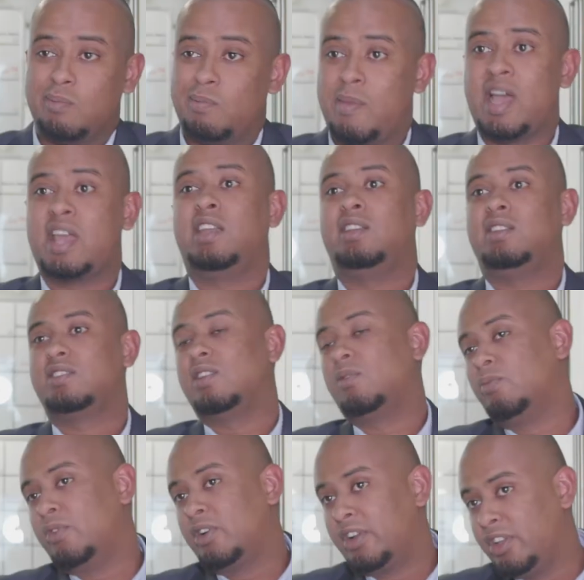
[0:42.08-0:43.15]
mine
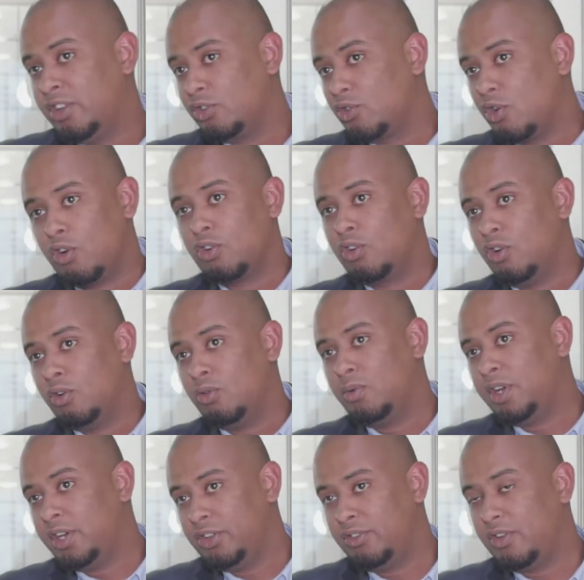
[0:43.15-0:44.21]
somewhere in Congo
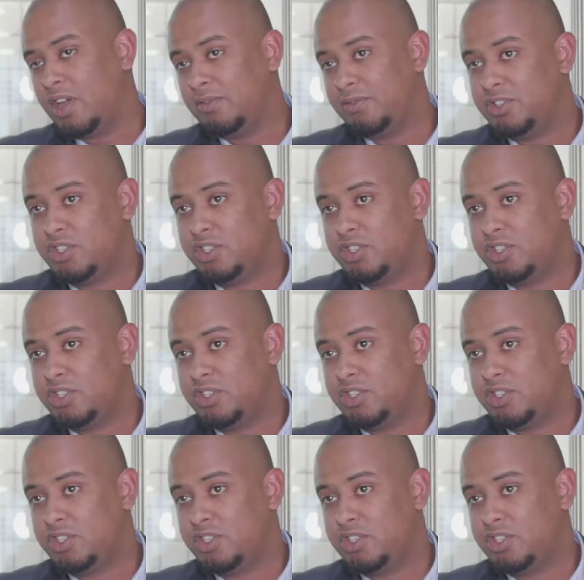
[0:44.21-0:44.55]
where you have